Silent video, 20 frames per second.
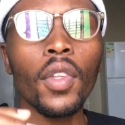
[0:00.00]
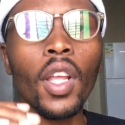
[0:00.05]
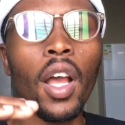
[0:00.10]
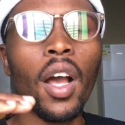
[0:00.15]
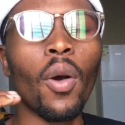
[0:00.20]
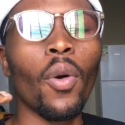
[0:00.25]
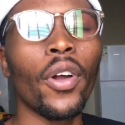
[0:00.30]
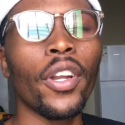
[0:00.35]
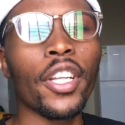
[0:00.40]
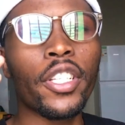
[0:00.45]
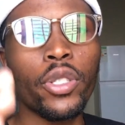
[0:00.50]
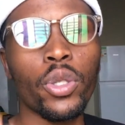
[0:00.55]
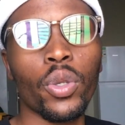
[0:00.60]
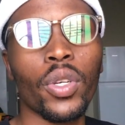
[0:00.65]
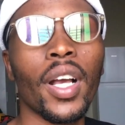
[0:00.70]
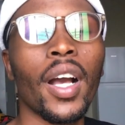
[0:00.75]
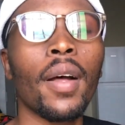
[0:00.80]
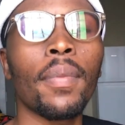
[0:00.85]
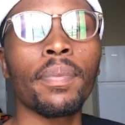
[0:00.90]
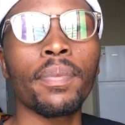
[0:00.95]
i wanted to
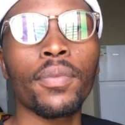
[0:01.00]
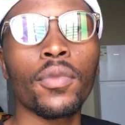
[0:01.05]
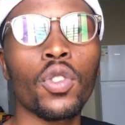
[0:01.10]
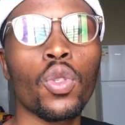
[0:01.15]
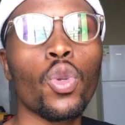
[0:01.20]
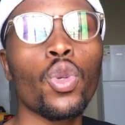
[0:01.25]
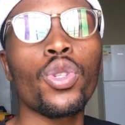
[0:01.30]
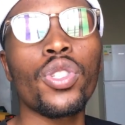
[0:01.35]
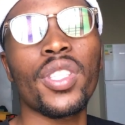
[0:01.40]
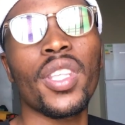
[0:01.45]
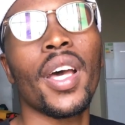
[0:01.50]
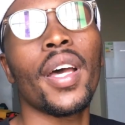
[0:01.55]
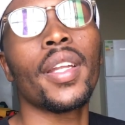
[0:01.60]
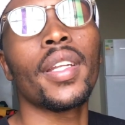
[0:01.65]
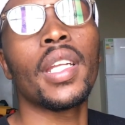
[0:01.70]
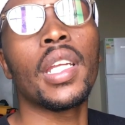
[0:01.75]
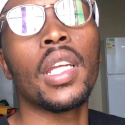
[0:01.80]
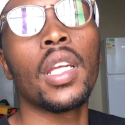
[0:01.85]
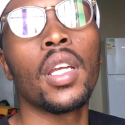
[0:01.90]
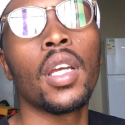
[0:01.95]
come to
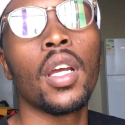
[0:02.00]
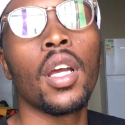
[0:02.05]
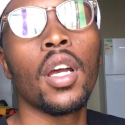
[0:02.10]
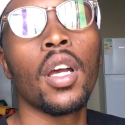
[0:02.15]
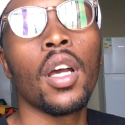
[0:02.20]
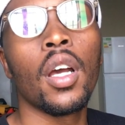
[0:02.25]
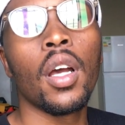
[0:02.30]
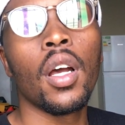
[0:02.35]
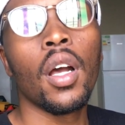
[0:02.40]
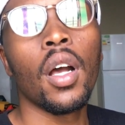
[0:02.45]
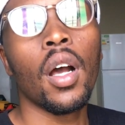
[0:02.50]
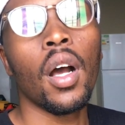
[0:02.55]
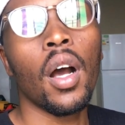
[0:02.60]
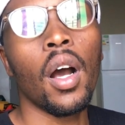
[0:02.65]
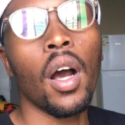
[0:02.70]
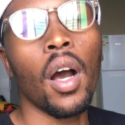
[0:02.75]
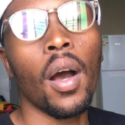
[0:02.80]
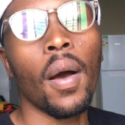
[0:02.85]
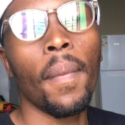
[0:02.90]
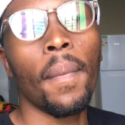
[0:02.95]
study
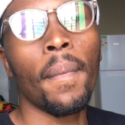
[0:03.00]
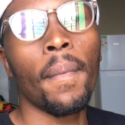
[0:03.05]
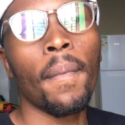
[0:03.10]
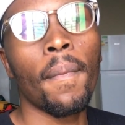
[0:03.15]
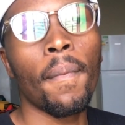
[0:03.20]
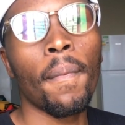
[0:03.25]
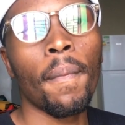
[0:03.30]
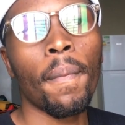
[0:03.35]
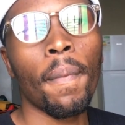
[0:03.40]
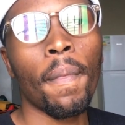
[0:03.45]
um,